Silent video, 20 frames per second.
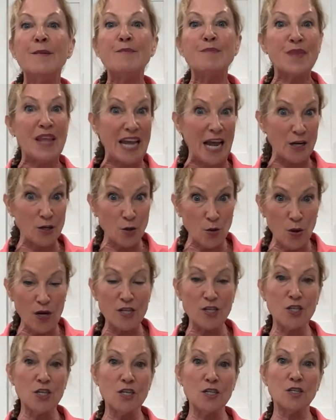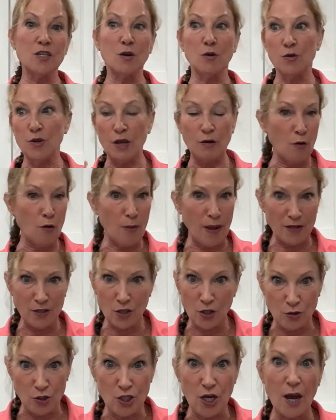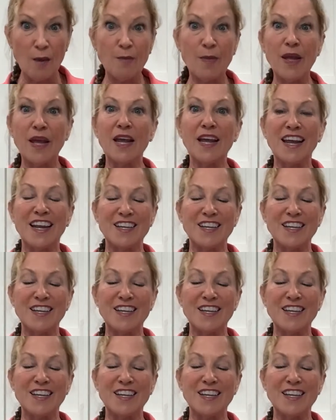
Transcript: They had questions or they were about to go shopping.